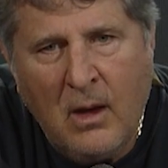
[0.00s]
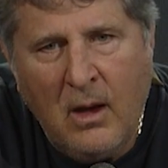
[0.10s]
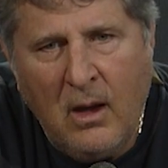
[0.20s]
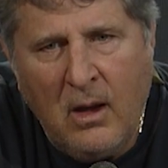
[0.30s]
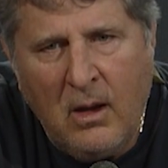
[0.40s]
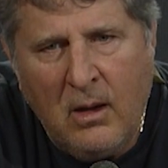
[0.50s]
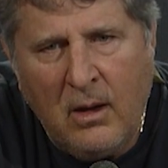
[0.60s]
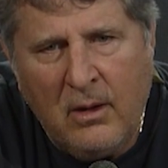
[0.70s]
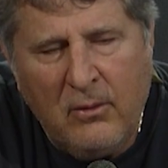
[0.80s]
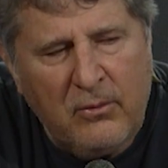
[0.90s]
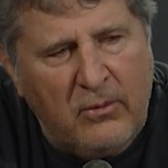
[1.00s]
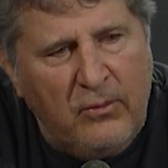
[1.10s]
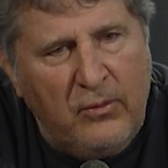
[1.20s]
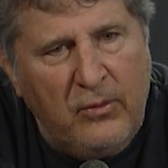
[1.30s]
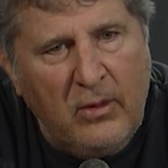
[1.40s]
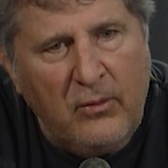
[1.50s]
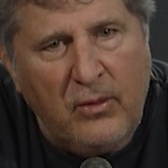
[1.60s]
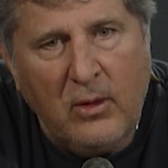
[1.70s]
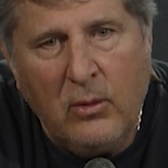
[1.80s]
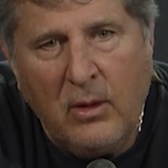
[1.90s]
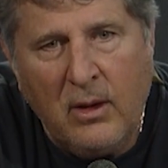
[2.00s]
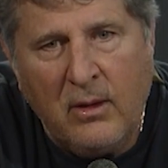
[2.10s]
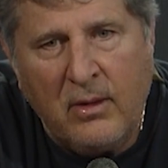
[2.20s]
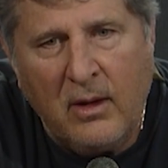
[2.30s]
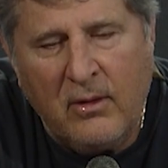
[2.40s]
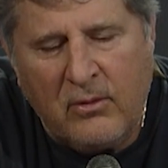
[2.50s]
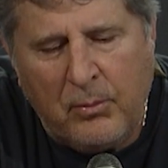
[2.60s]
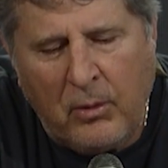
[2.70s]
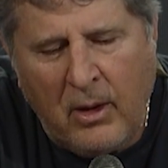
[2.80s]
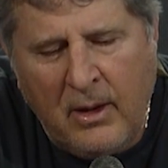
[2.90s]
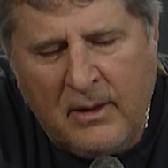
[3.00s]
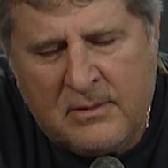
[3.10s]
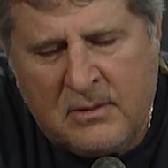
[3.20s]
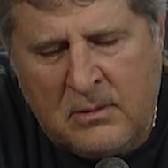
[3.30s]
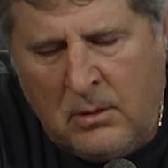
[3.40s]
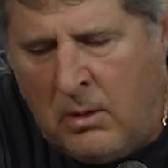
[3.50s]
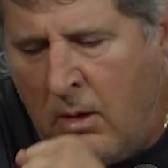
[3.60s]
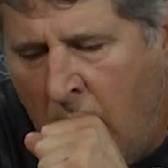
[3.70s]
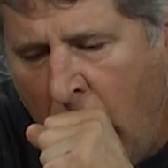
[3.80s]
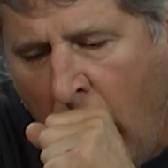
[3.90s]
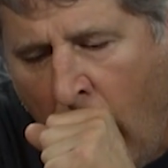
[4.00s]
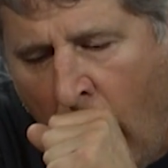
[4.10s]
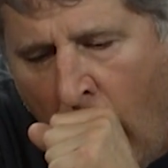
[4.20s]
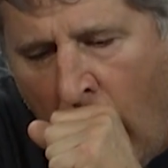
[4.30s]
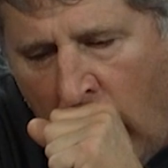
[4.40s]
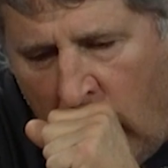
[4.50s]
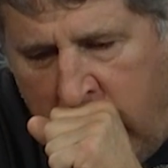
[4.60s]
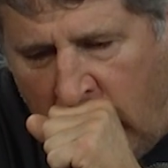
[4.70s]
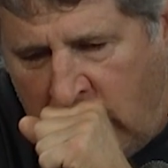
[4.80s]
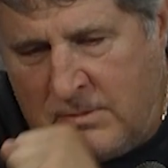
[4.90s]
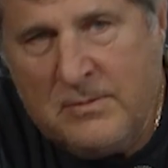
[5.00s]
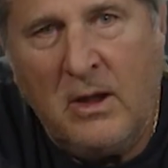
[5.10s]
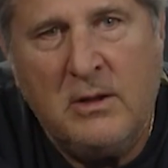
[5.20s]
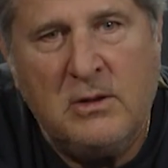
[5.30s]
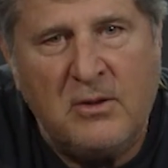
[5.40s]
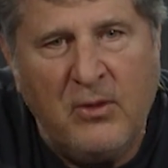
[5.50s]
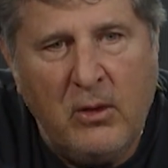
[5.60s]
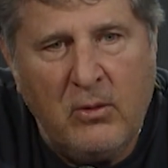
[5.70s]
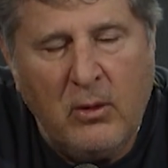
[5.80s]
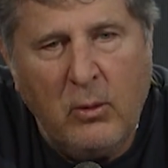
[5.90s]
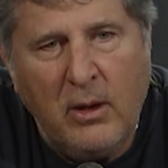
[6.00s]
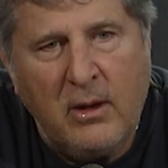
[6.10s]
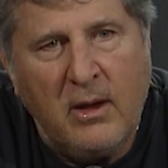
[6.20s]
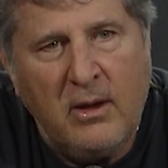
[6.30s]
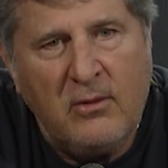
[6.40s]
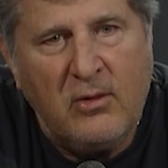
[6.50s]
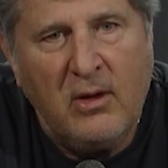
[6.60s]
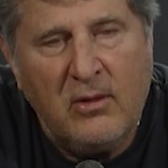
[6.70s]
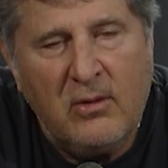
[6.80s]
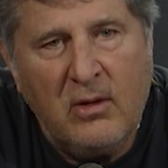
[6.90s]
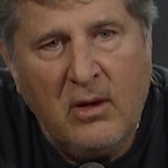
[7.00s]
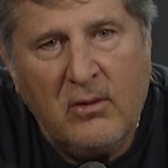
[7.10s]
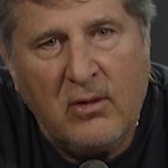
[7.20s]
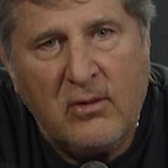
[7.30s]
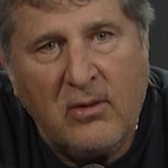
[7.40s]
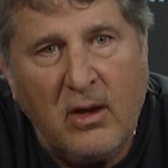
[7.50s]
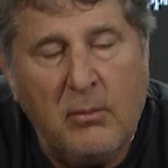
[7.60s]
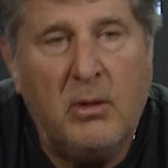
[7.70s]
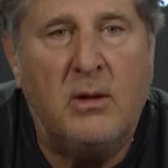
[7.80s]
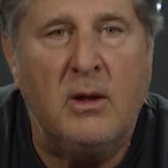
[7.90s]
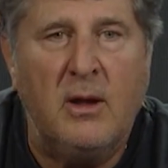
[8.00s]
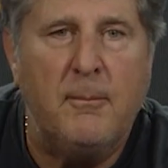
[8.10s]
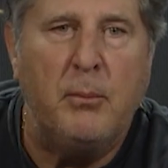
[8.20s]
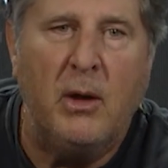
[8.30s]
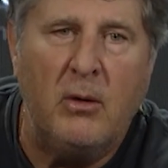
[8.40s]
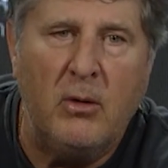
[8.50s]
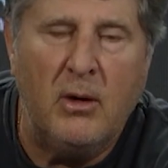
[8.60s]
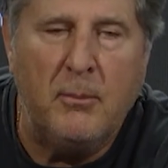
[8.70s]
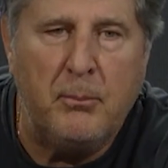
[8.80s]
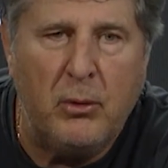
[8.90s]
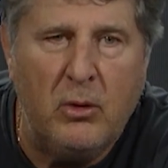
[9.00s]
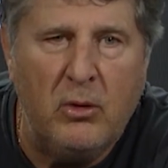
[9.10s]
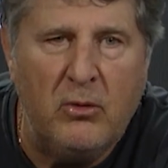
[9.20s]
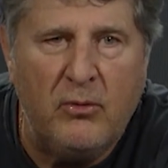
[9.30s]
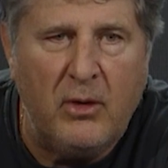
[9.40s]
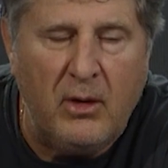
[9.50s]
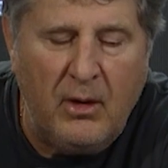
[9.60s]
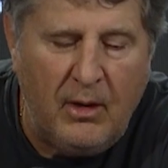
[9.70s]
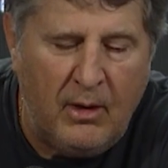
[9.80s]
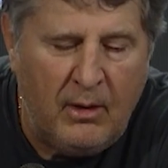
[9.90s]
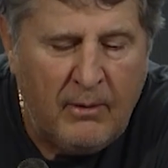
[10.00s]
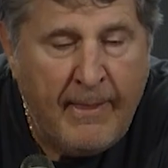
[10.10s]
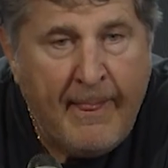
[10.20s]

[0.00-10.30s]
I don't view anything as breaks. I just view the week each season as a segment to get better and improve. And